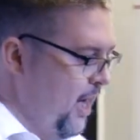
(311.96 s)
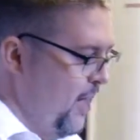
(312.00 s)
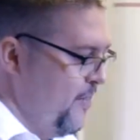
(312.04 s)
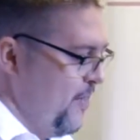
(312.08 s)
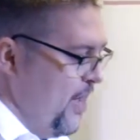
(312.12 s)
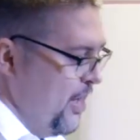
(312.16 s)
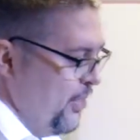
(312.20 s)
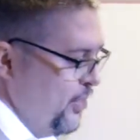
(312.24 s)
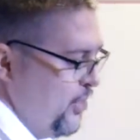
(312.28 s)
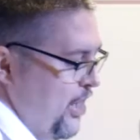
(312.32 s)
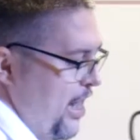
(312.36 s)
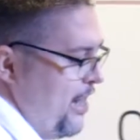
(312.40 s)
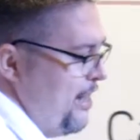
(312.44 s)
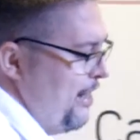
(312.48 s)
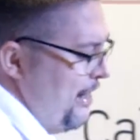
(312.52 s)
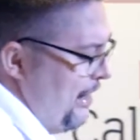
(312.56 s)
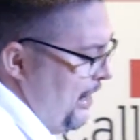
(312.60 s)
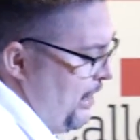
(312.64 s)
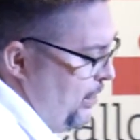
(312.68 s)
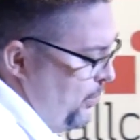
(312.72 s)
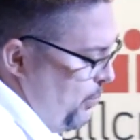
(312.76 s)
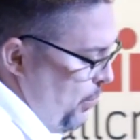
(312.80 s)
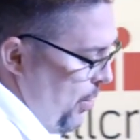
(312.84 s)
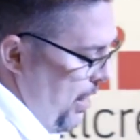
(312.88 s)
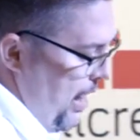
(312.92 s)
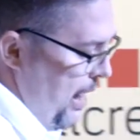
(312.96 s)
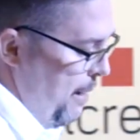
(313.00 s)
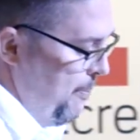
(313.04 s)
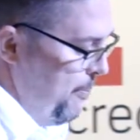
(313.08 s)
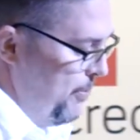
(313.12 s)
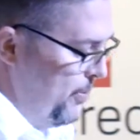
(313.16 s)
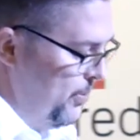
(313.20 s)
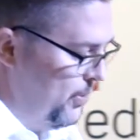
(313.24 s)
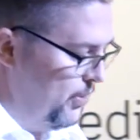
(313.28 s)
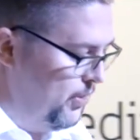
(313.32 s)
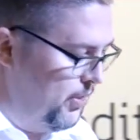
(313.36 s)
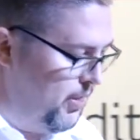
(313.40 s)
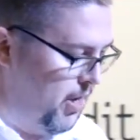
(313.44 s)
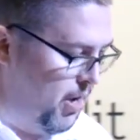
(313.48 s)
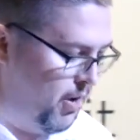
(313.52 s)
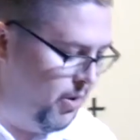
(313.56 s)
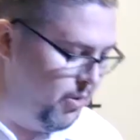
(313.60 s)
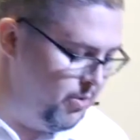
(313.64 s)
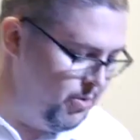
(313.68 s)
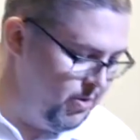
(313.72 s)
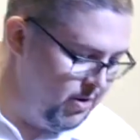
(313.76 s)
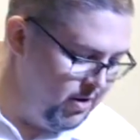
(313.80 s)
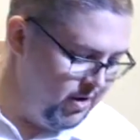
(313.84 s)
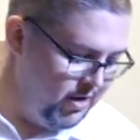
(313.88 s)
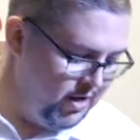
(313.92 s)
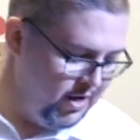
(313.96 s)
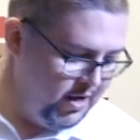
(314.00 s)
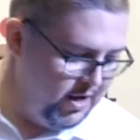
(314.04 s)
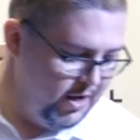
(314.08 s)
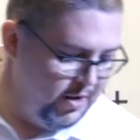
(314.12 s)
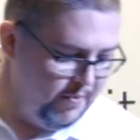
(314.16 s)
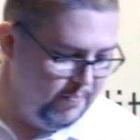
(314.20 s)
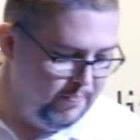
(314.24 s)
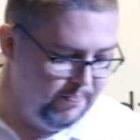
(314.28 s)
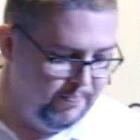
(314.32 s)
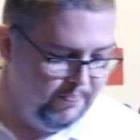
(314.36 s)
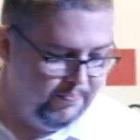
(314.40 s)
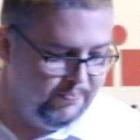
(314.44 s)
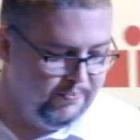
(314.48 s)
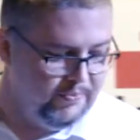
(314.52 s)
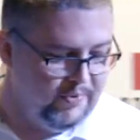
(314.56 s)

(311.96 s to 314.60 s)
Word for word: And that generally is what happens. So, um,